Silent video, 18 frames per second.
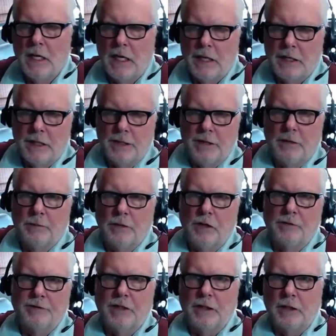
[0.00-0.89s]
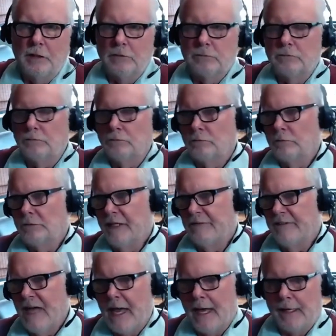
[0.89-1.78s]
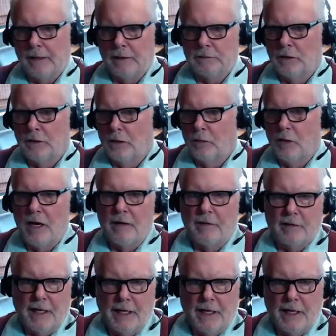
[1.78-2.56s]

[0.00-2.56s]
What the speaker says: And then you move to Nevada or wherever,